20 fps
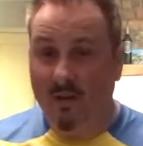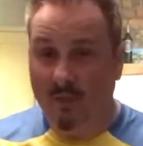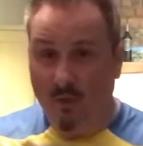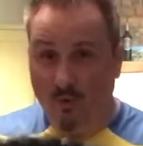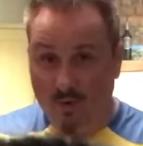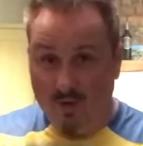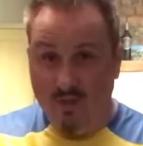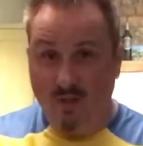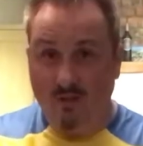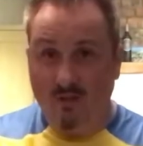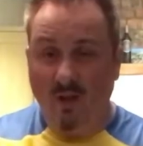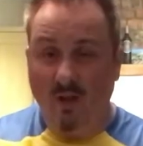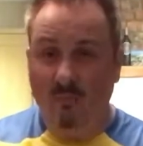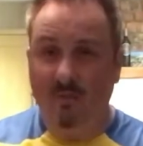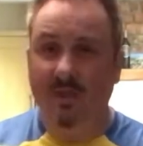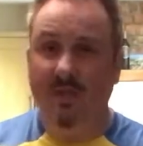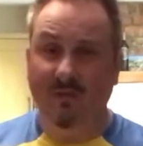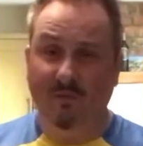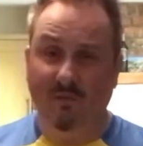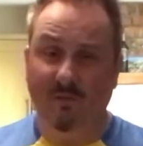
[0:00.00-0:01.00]
They're in the top
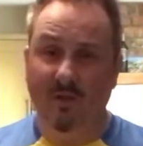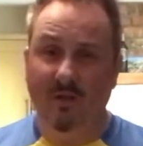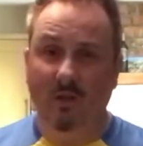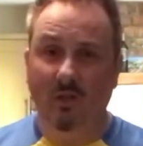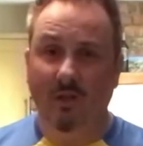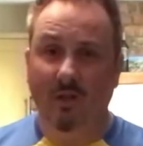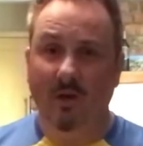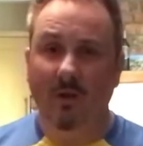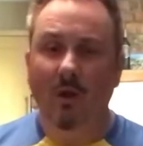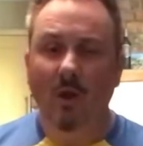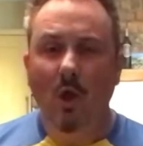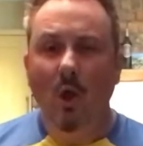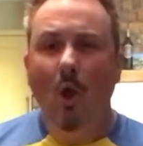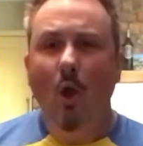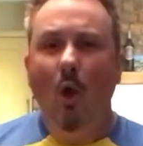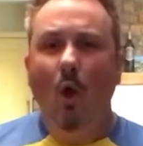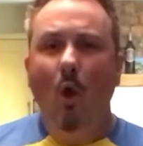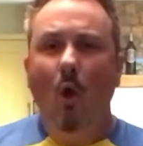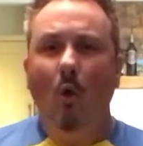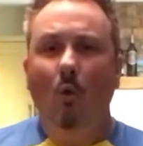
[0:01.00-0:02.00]
10 for this year.
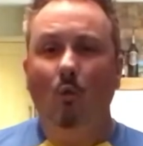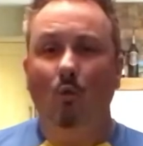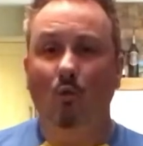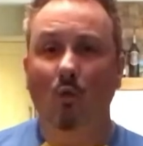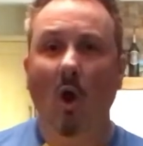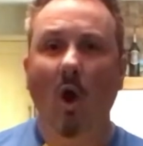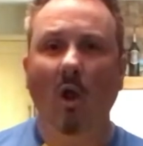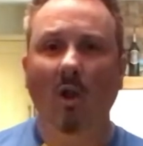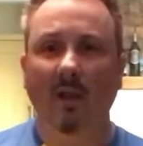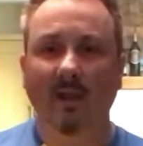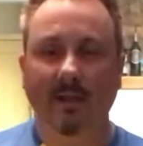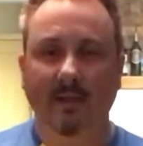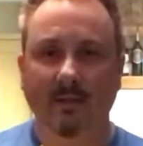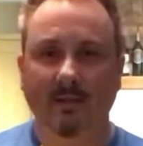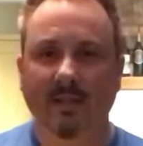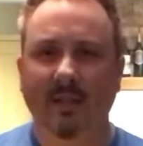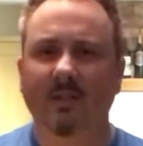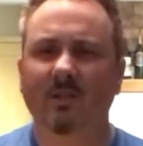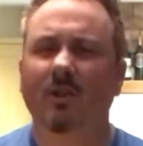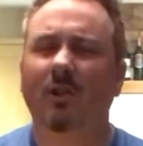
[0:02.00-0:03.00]
Rawlings
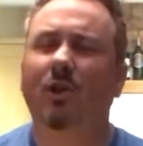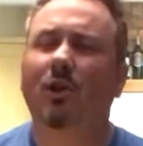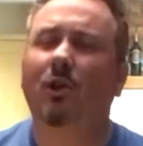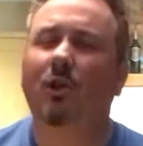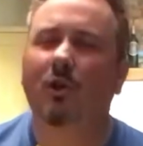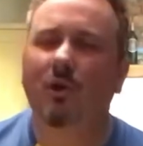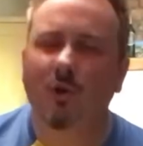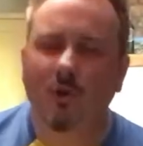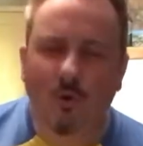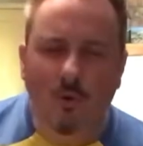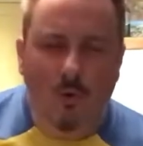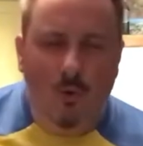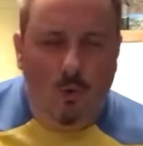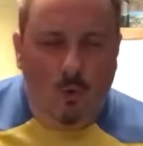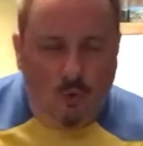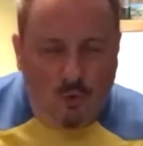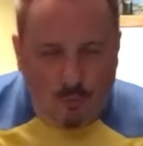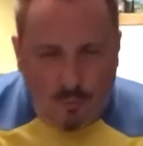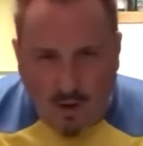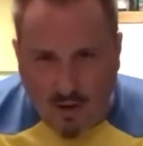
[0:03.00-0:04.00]
is a
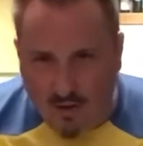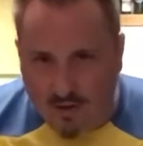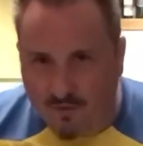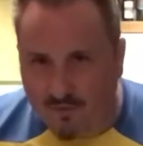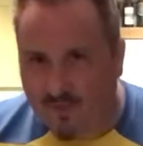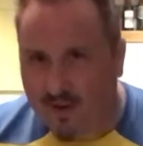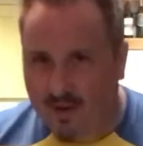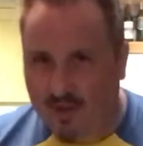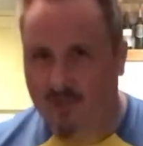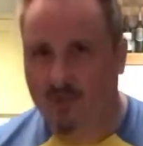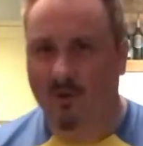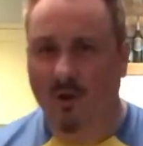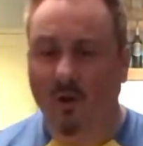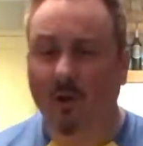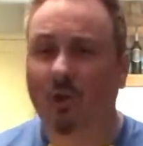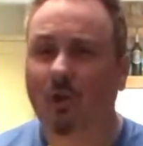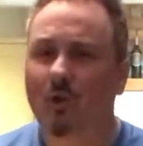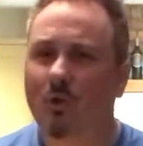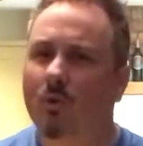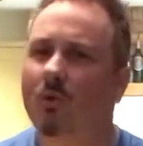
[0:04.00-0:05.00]
huge manufacturer, a
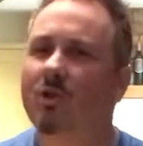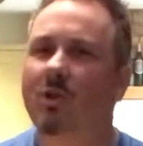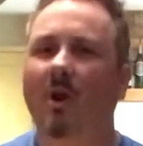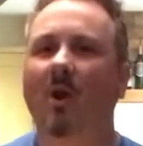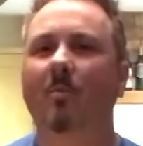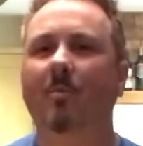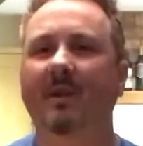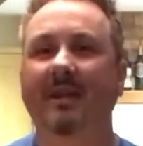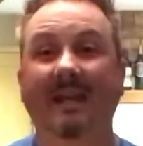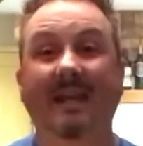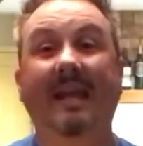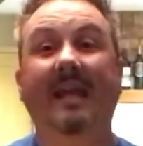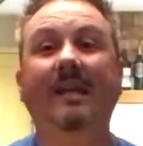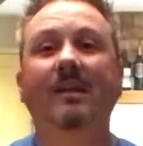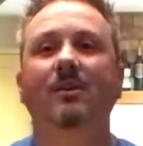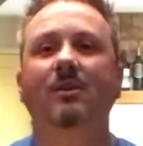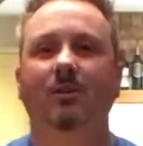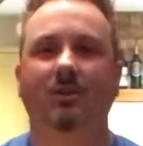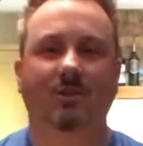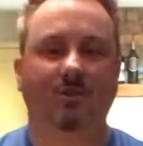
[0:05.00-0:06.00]
huge company, an
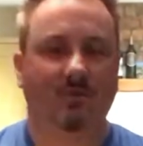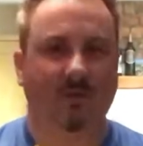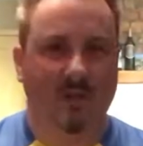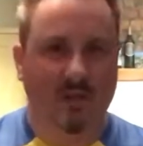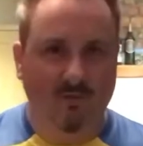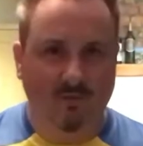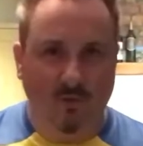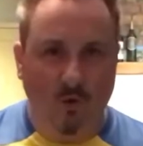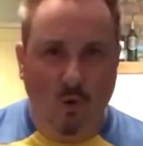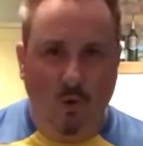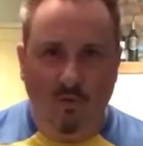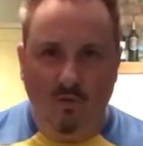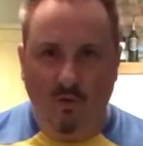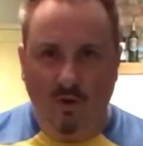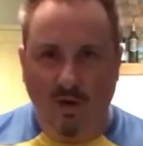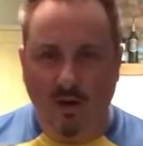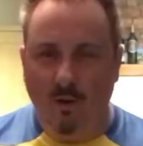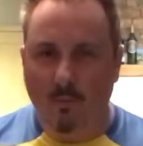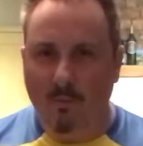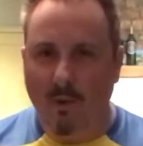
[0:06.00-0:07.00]
industry even over
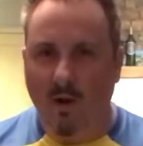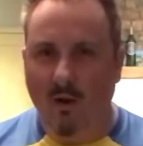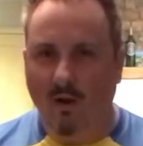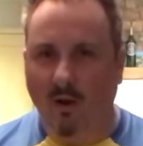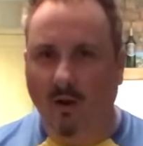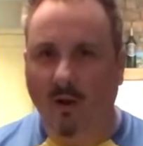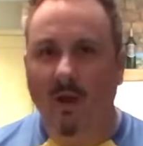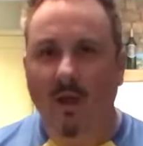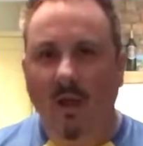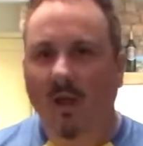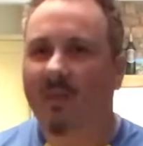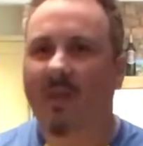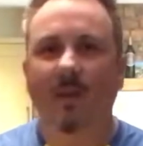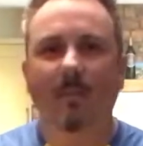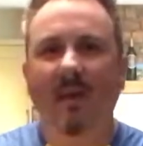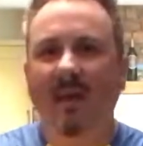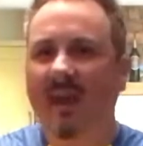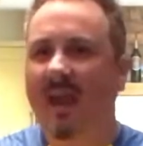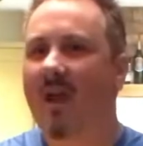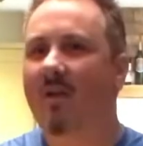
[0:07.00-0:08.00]
in America. And they
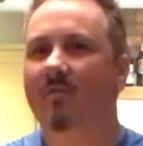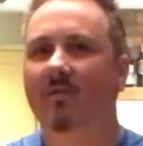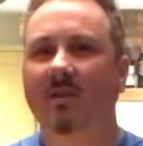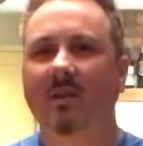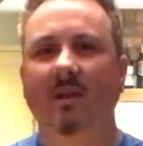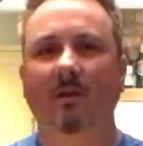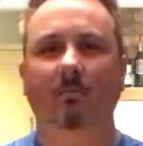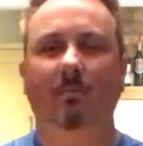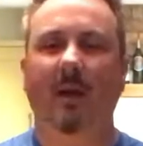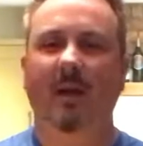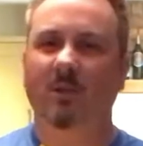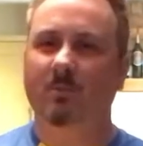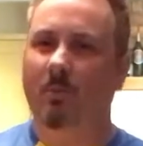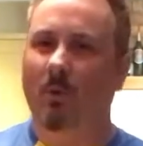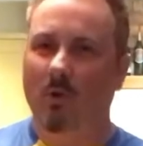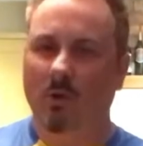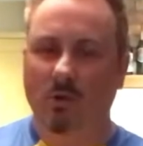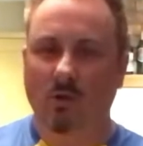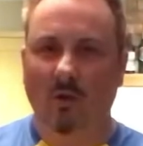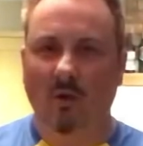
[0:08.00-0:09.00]
make everything
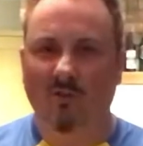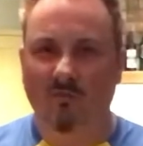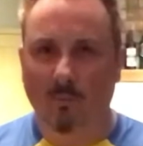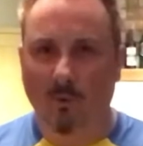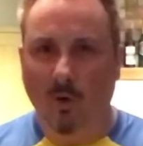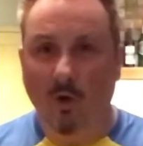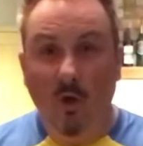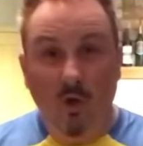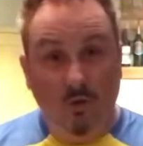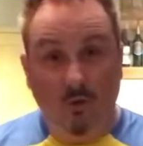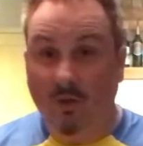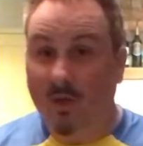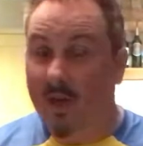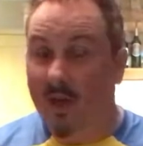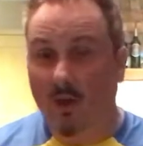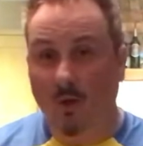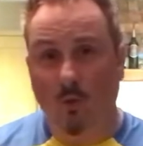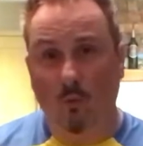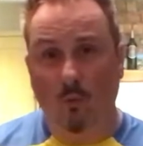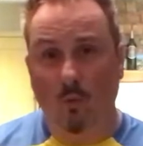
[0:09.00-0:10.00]
baseball, softball. You
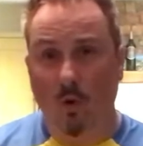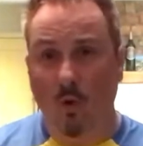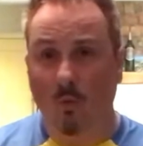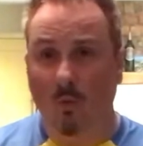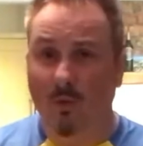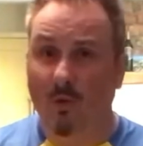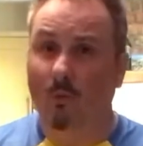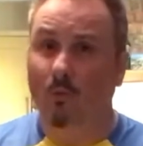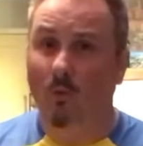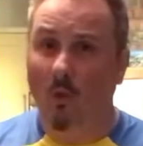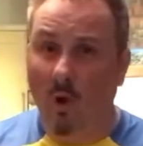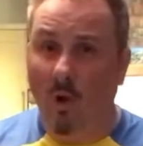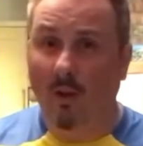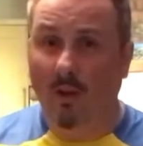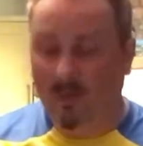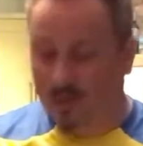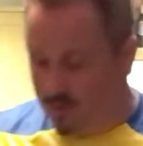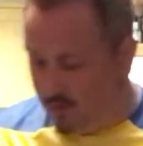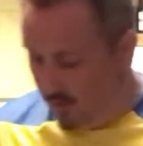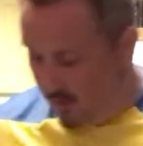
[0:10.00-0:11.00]
can't go wrong with a
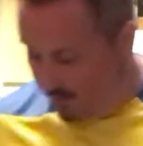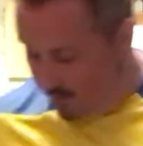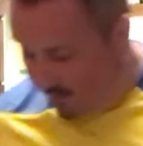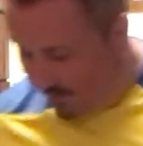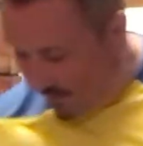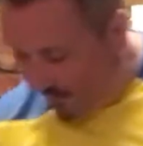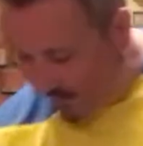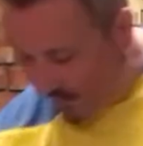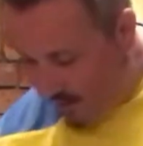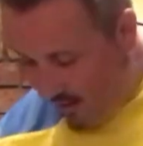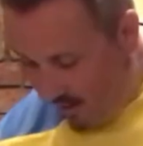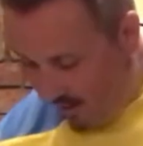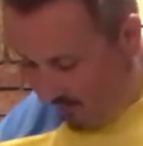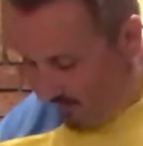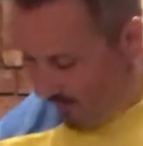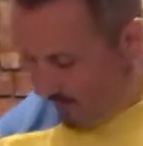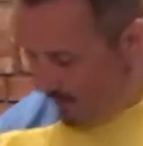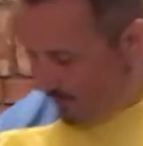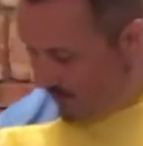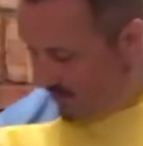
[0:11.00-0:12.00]
Rawlings glove. In fact, if
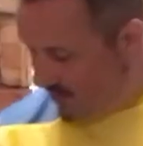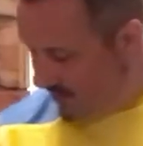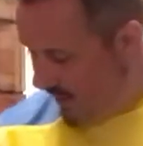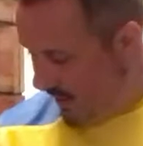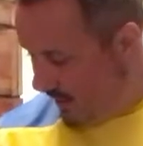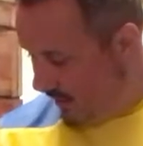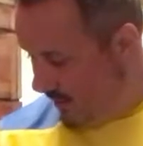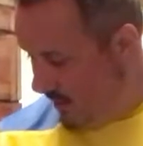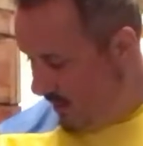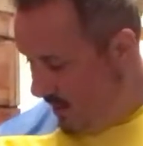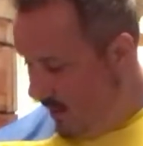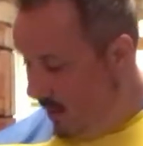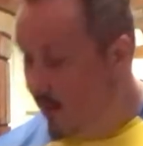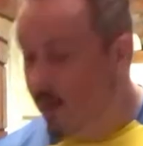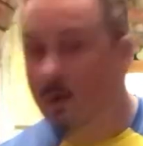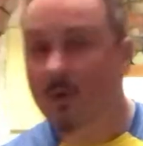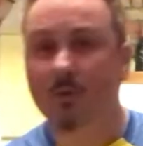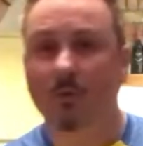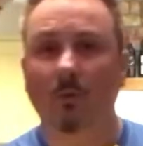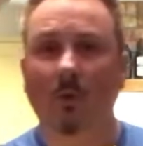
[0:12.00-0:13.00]
I'm not mistaken,
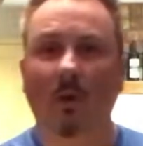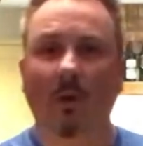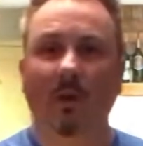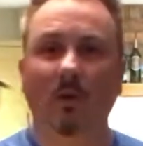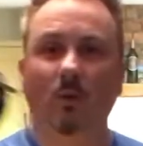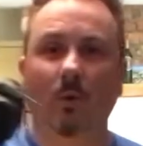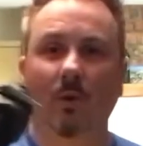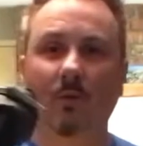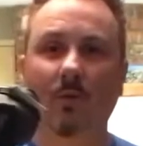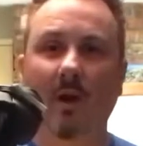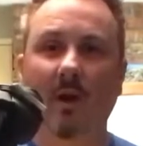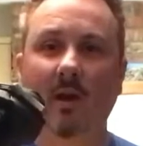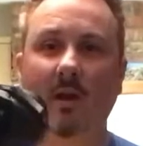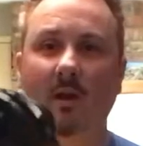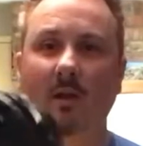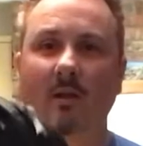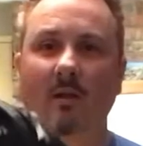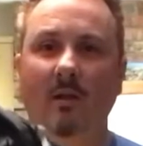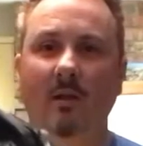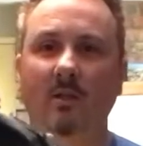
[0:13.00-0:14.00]
there's a Rawlings one right
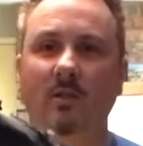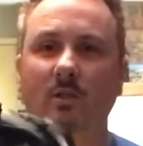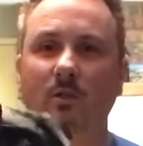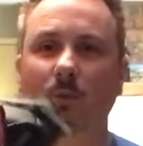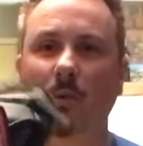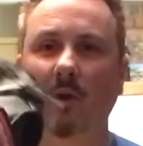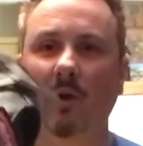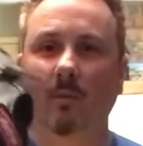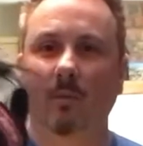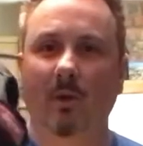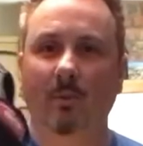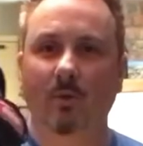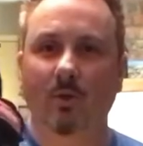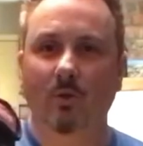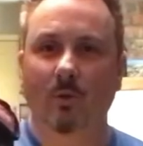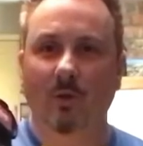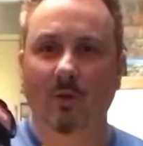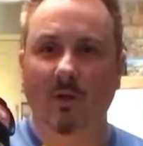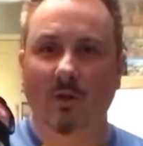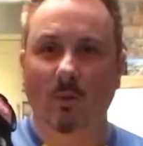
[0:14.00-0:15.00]
here. This is one I'm going to be
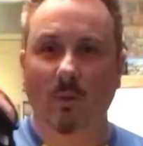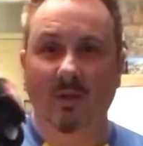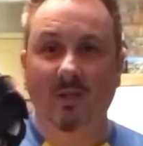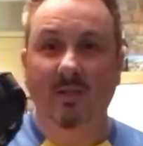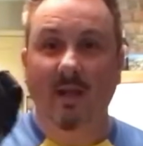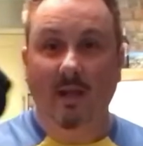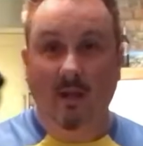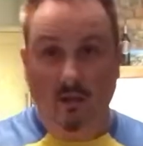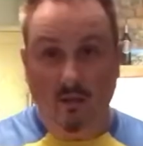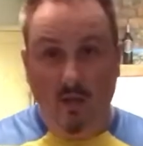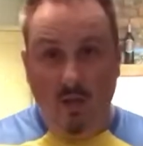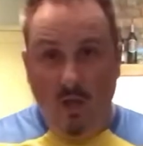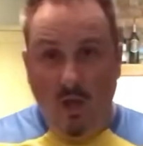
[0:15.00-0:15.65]
showing you in a wee second.